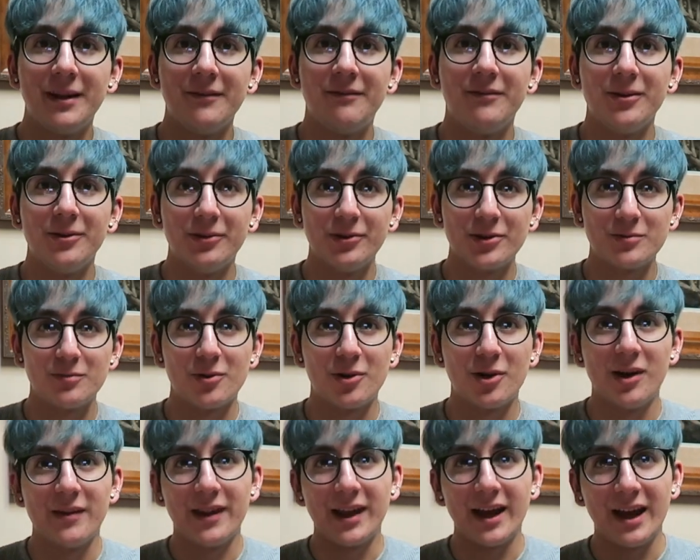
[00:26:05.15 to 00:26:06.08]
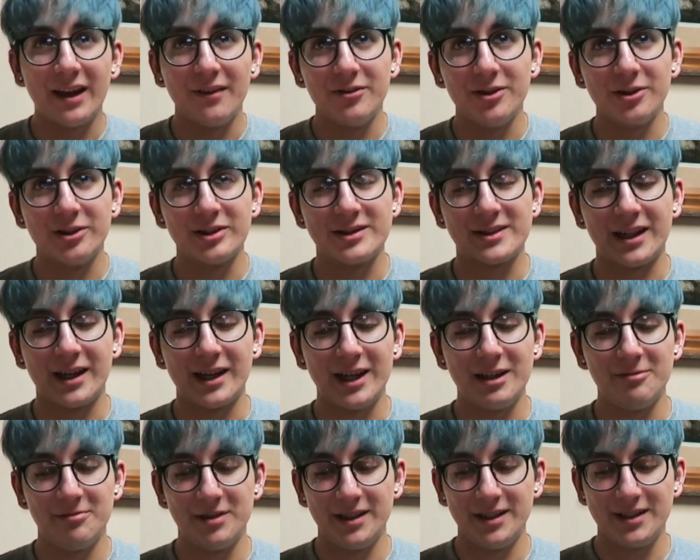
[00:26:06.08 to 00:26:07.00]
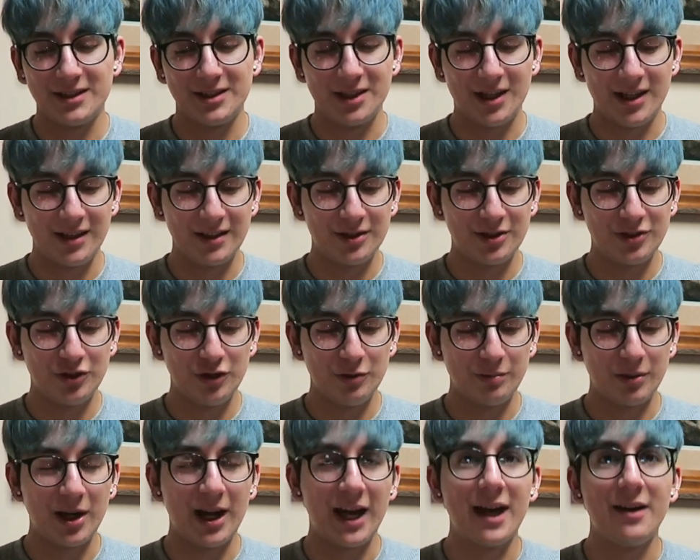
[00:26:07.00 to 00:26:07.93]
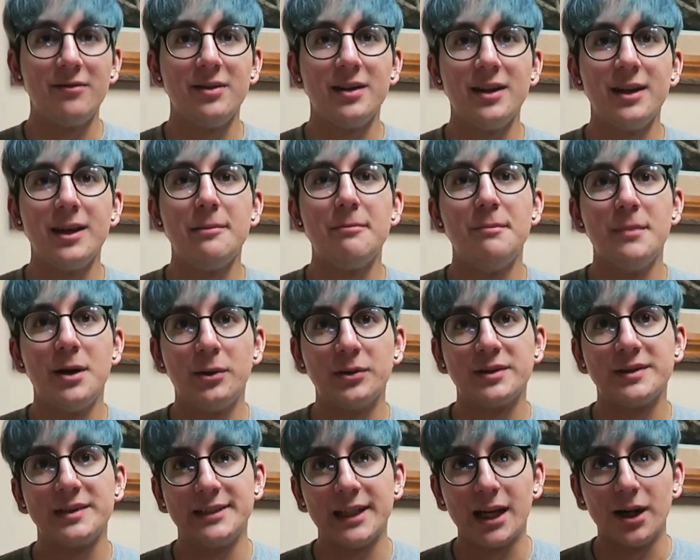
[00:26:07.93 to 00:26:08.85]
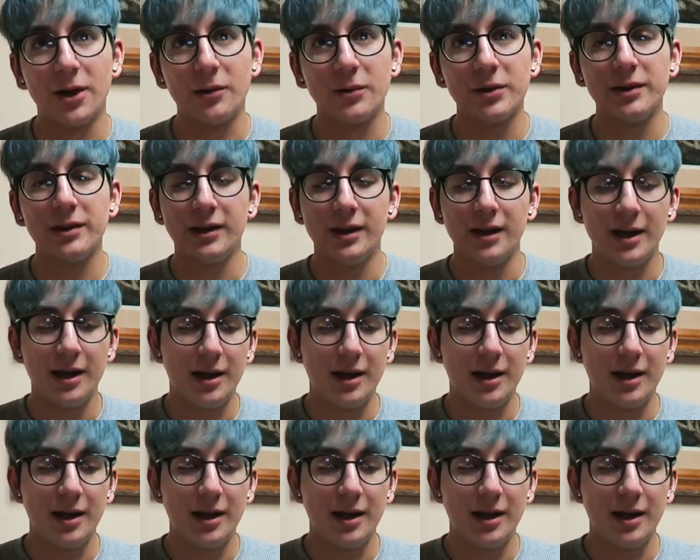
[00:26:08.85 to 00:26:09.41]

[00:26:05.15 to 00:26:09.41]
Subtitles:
It feels more on the heavier side, but it's not super heavy. It melts down.